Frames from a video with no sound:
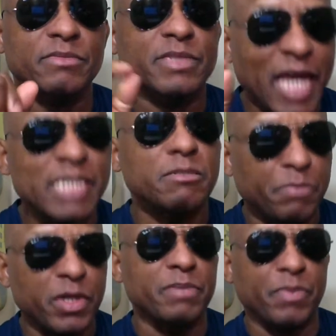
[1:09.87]
That's
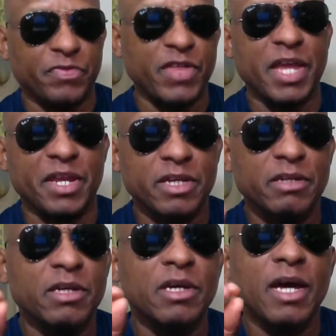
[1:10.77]
pretty pathetic.
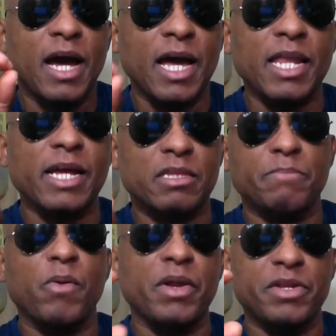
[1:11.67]
I like the
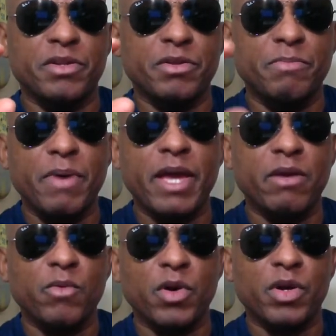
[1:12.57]
part of the debate
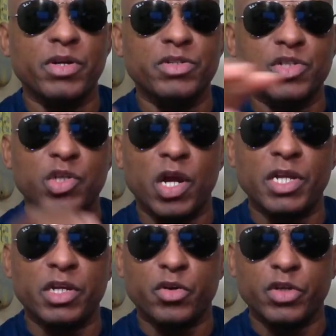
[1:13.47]
where
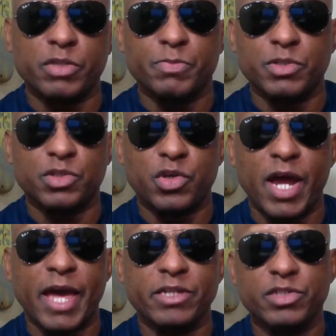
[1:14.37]
Charlie Crist was
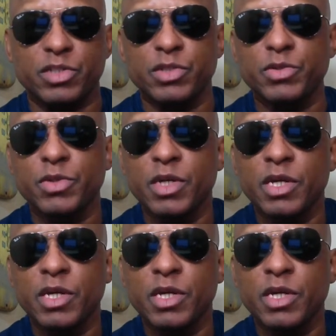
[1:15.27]
trying to